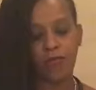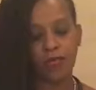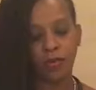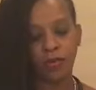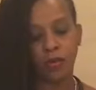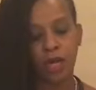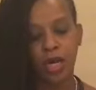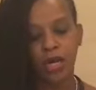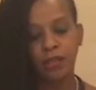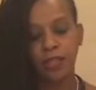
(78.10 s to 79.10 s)
favorite store.
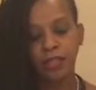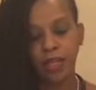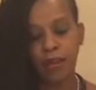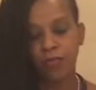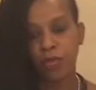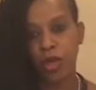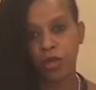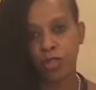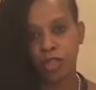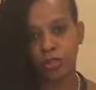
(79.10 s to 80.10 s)
This I got from the
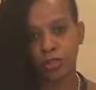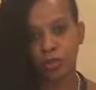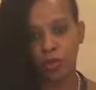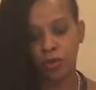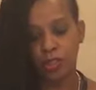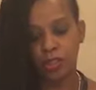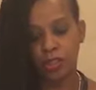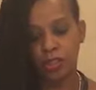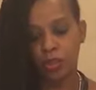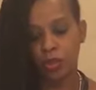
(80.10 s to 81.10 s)
Hershey store, which is
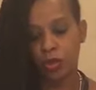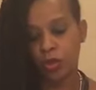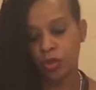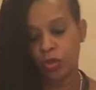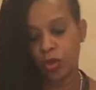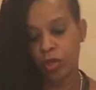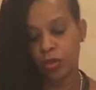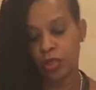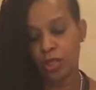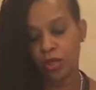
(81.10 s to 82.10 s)
in the New York, New York
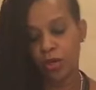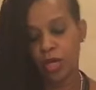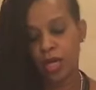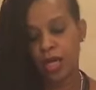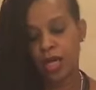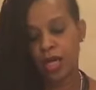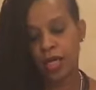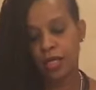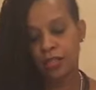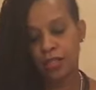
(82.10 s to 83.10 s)
hotel.
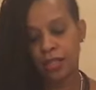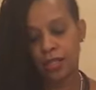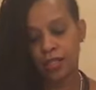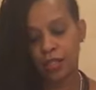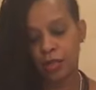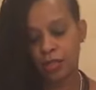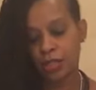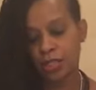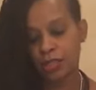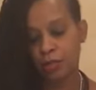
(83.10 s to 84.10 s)
And it says
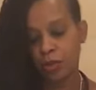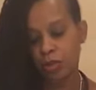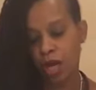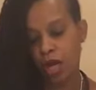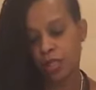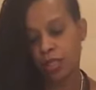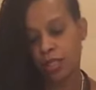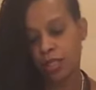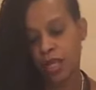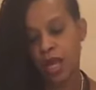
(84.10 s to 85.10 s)
Hershey's milk
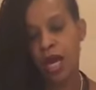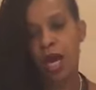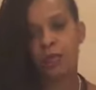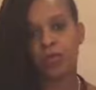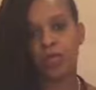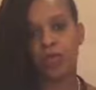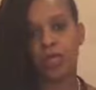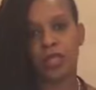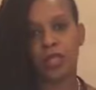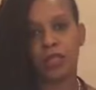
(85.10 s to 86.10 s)
chocolate. I'm
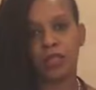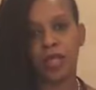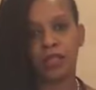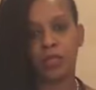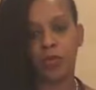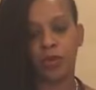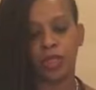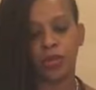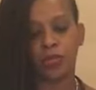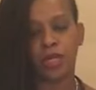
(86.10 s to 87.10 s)
drooling. That's super
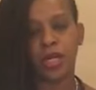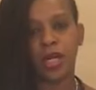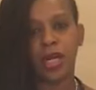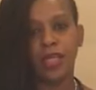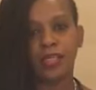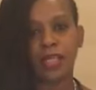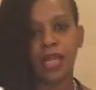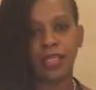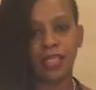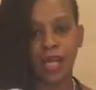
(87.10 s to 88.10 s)
cute. And it's
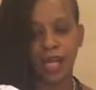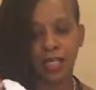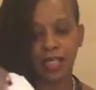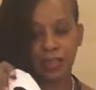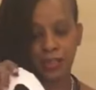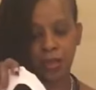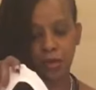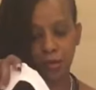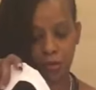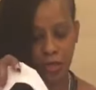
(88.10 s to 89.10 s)
kind of tiny,
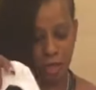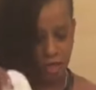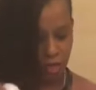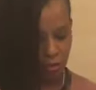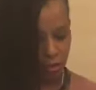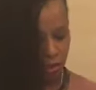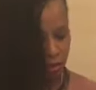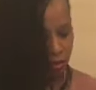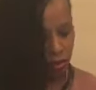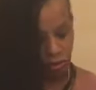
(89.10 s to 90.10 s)
so it'll look
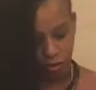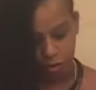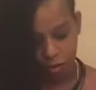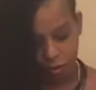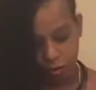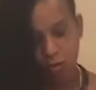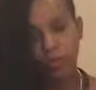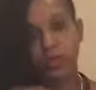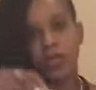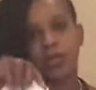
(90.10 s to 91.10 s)
cute on a little cold.
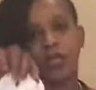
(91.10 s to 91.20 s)
So